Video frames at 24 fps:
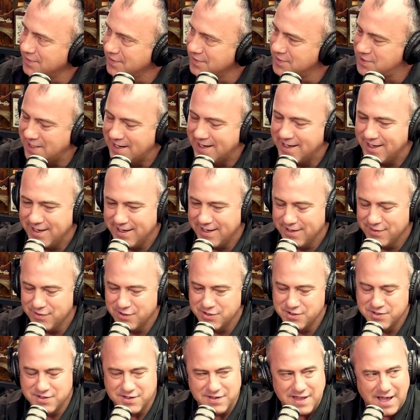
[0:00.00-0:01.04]
Say
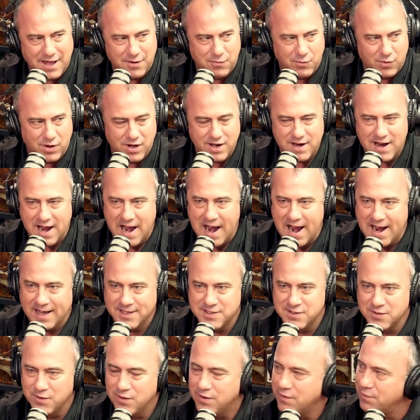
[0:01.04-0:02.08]
there's that one
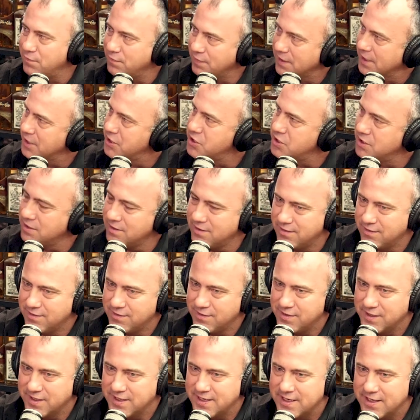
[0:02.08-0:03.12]
asshole fish
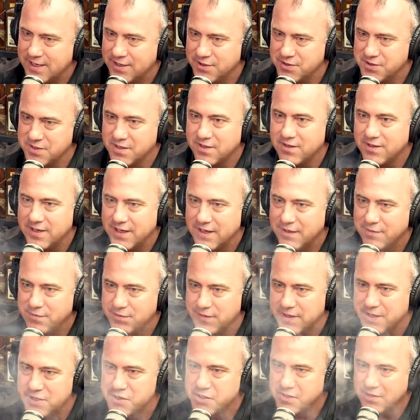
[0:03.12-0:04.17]
that kills a cleaner
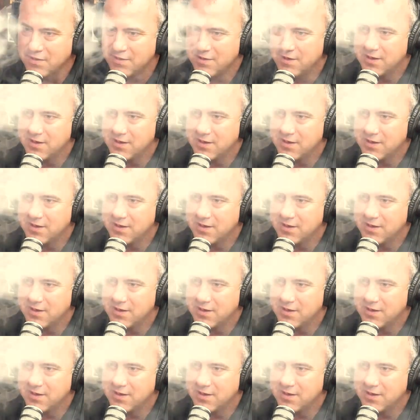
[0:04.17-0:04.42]
fish?